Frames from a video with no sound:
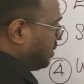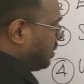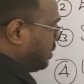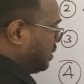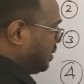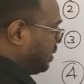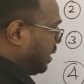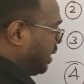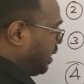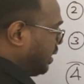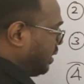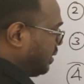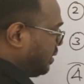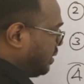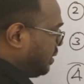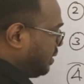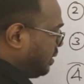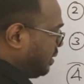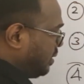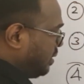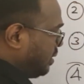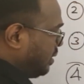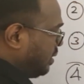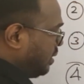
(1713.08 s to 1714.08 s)
Then
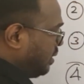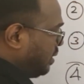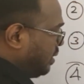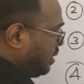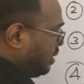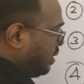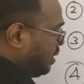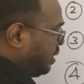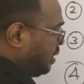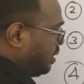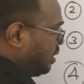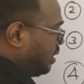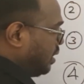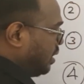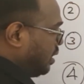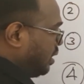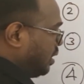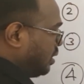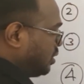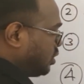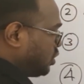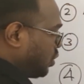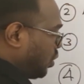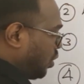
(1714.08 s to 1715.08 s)

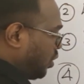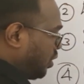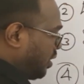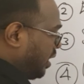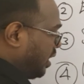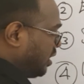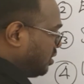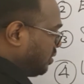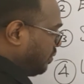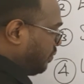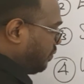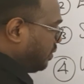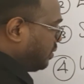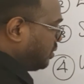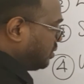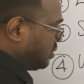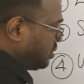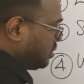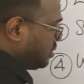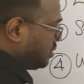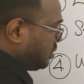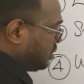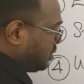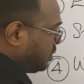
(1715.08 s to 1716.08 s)
short range force